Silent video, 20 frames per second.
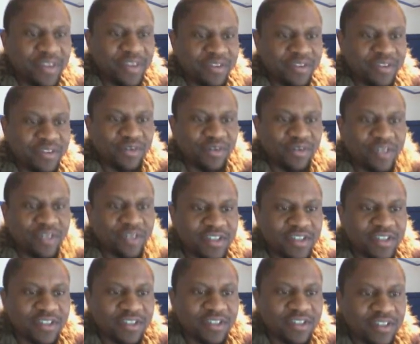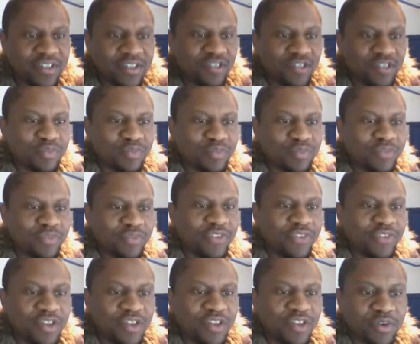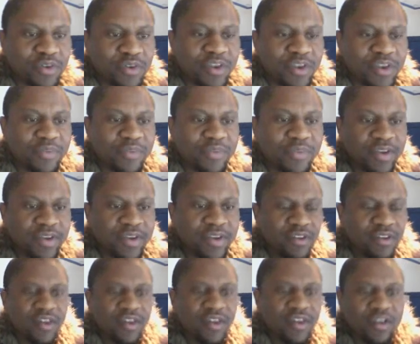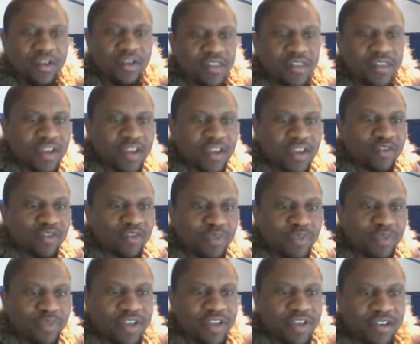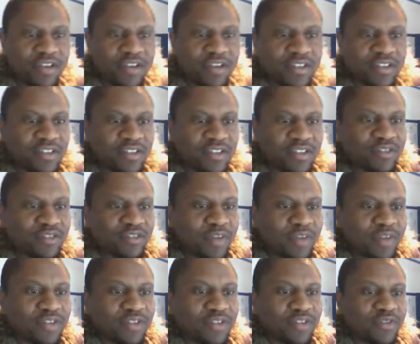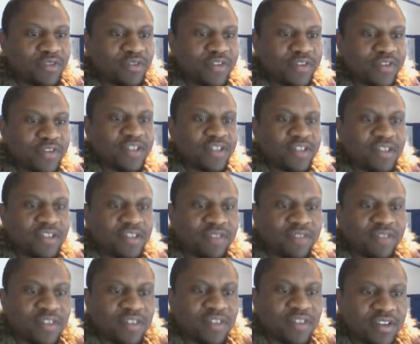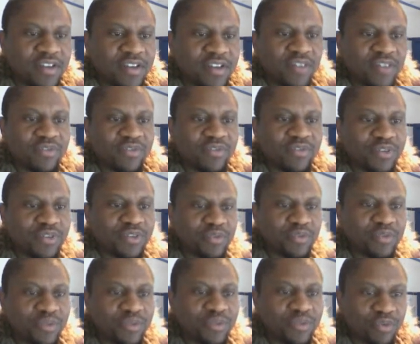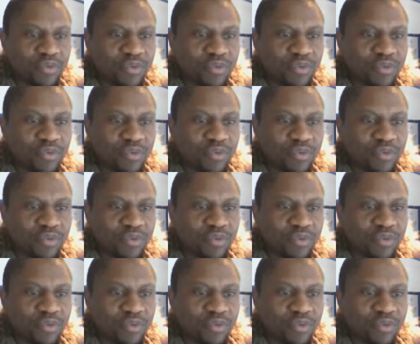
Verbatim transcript: You only just need to fill in your email, then you'll be directed to my two friends, Dave and Dave, which will